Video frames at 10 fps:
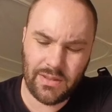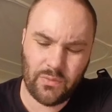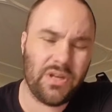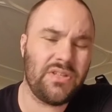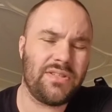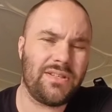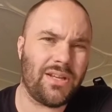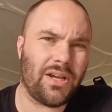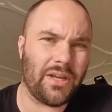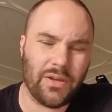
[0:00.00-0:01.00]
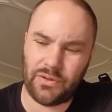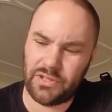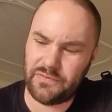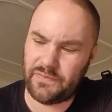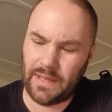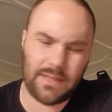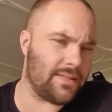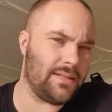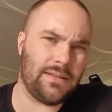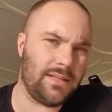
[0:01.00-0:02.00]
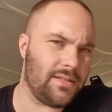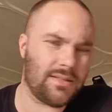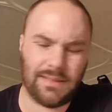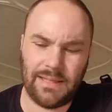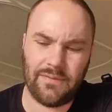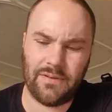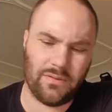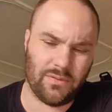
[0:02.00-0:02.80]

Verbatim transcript: The reason I got this fixed and didn't just leave it